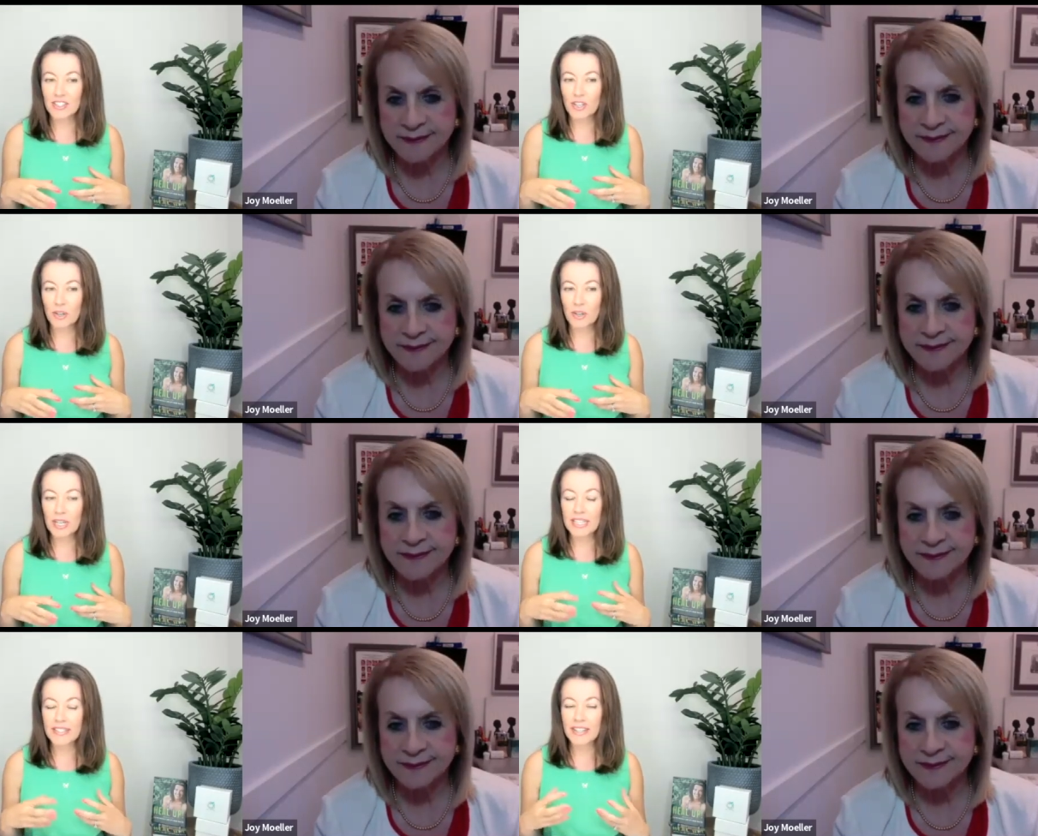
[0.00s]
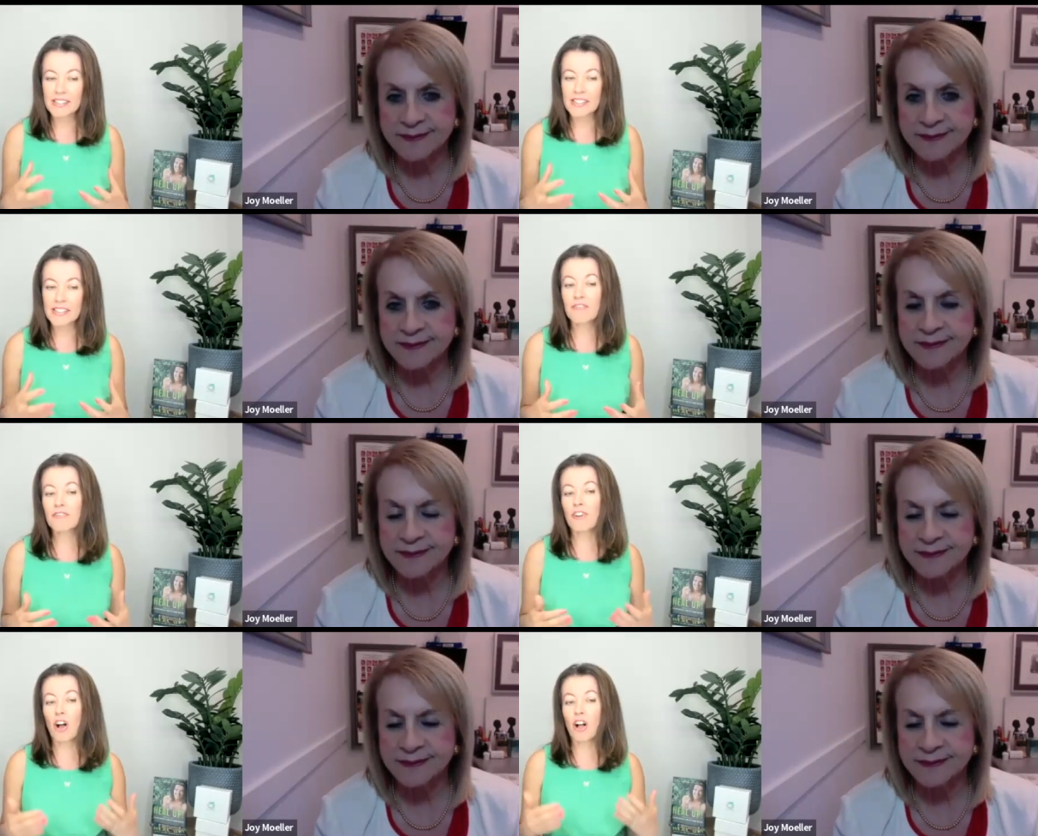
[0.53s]
Speaker 1: So it
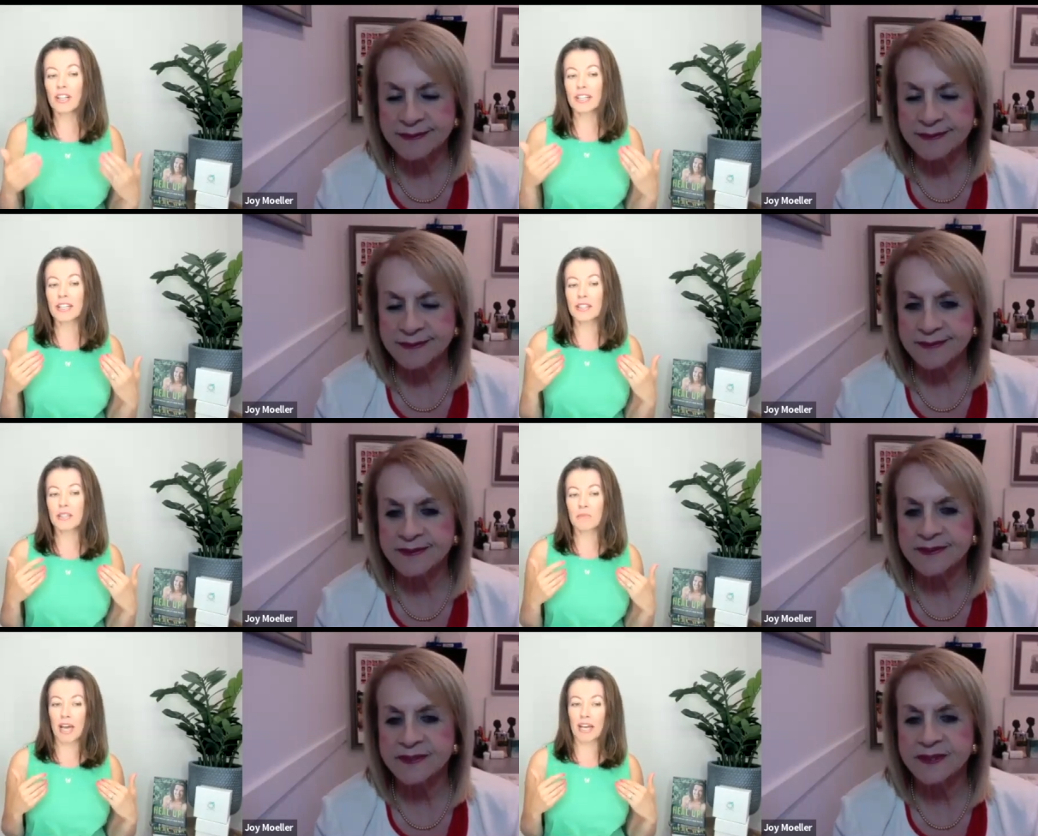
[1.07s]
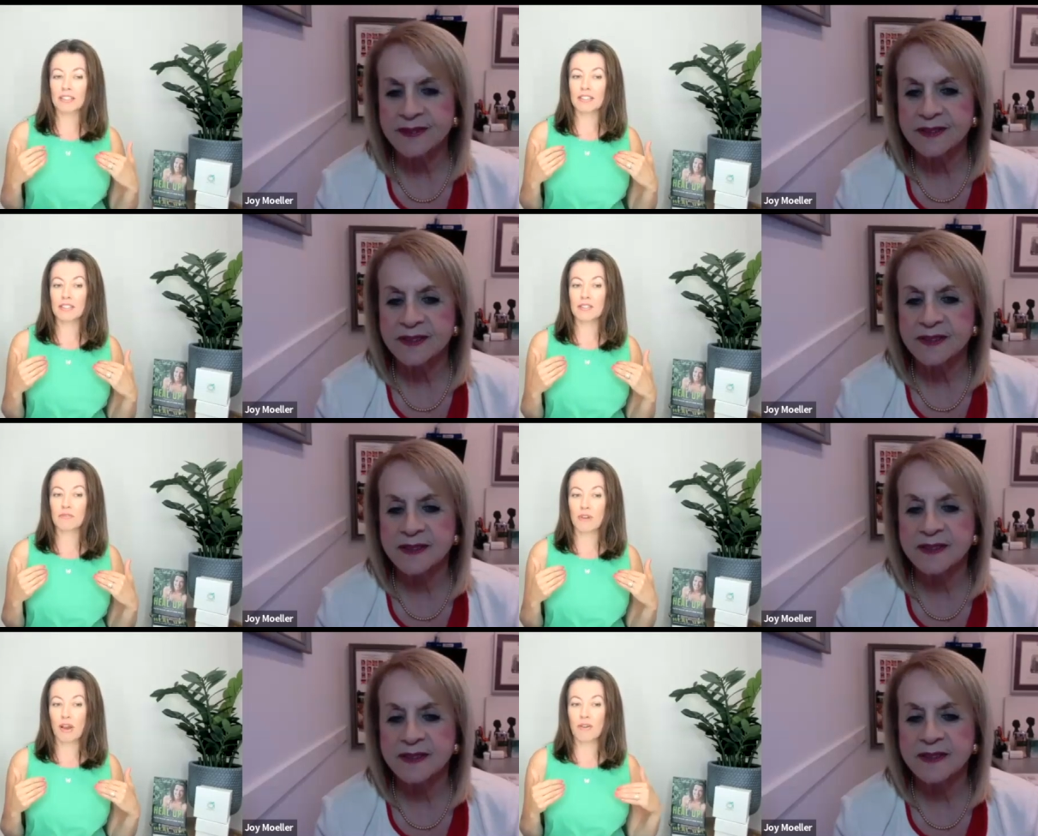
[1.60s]
doesn't fall in the back
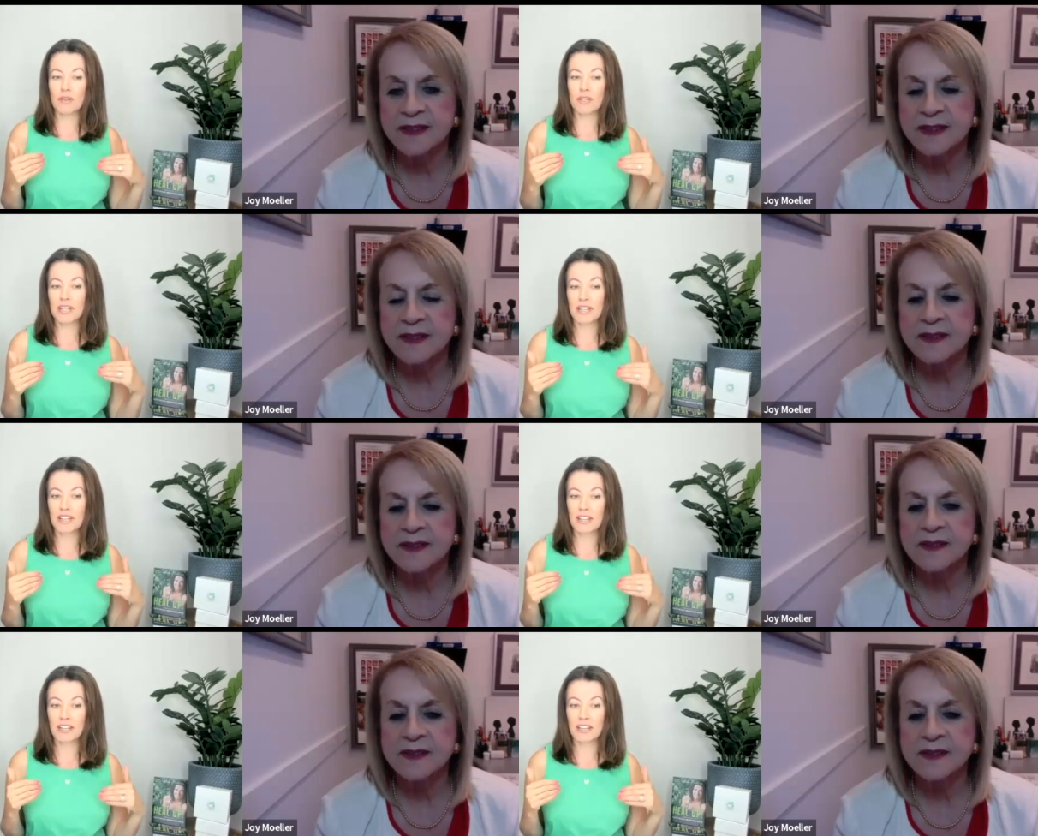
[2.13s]
of the throat.